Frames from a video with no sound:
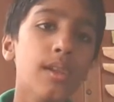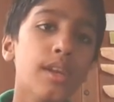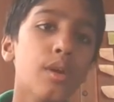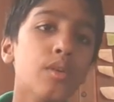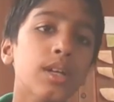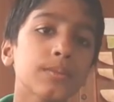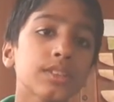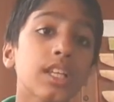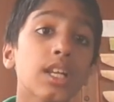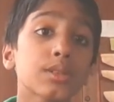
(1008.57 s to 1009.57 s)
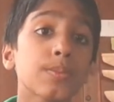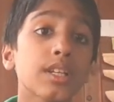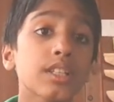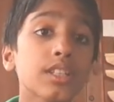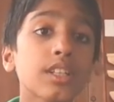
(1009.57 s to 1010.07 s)
Now comes the
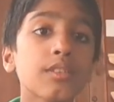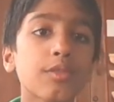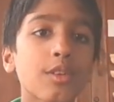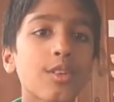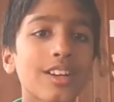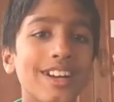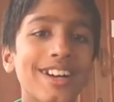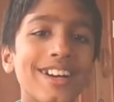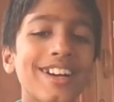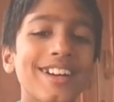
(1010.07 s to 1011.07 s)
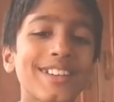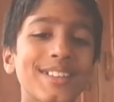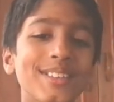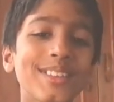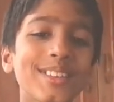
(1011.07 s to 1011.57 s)
respiration in frog. I
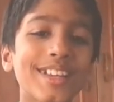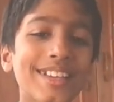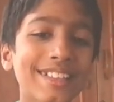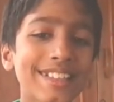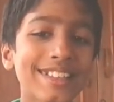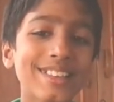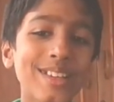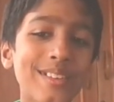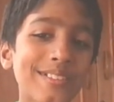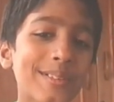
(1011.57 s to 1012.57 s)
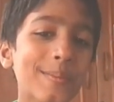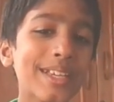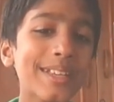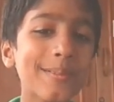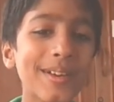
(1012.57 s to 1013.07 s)
told you, right? They will
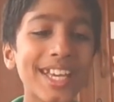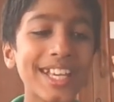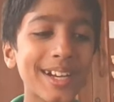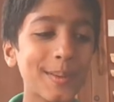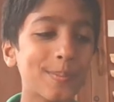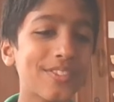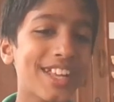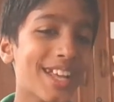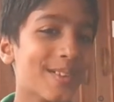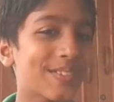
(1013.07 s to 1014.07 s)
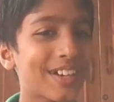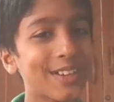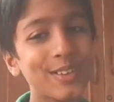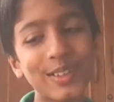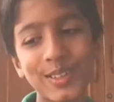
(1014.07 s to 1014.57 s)
be in my cup when I
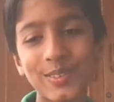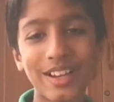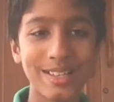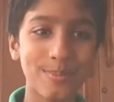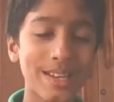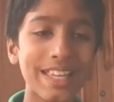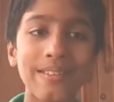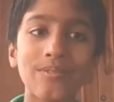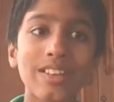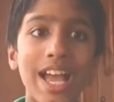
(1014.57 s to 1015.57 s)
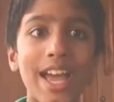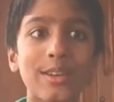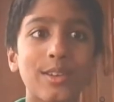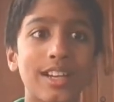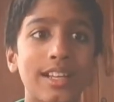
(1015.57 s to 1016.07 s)
was going to wash my
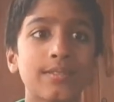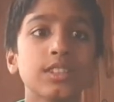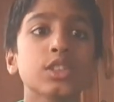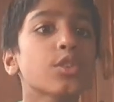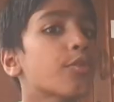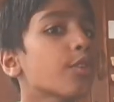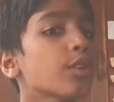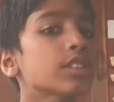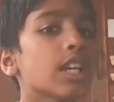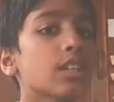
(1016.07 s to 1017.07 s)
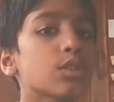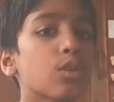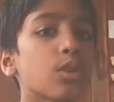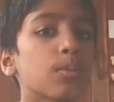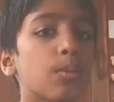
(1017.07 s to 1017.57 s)
hand or leg. So frogs are
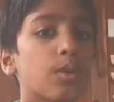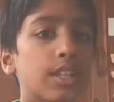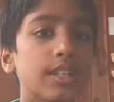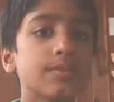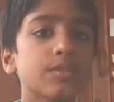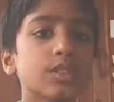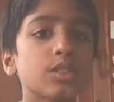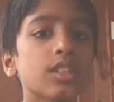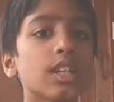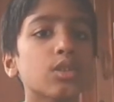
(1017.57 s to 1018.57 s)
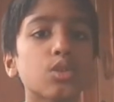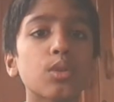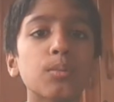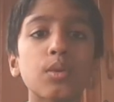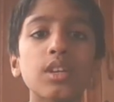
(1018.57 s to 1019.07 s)
short bodied, so they are
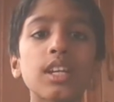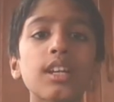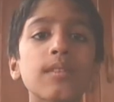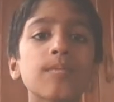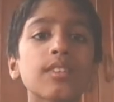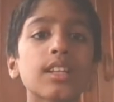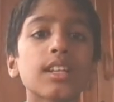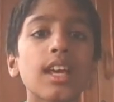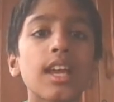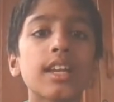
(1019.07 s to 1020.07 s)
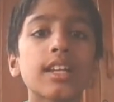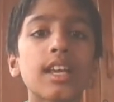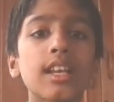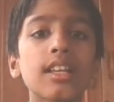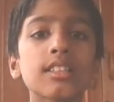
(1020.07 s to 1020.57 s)
short bodied,
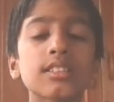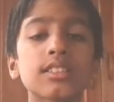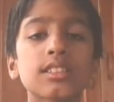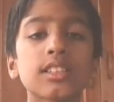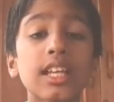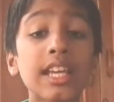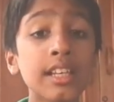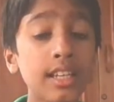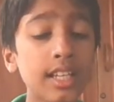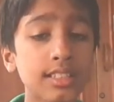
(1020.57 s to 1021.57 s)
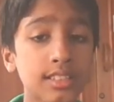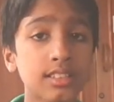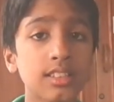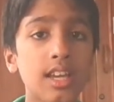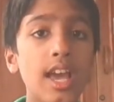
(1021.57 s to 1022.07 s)
tailless
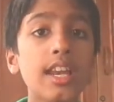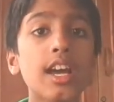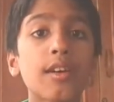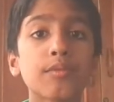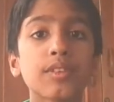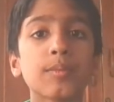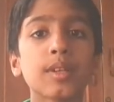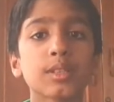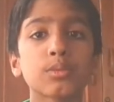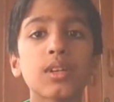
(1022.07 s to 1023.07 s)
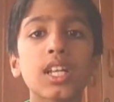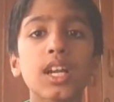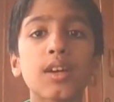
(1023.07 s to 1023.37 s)
and amphibians. What are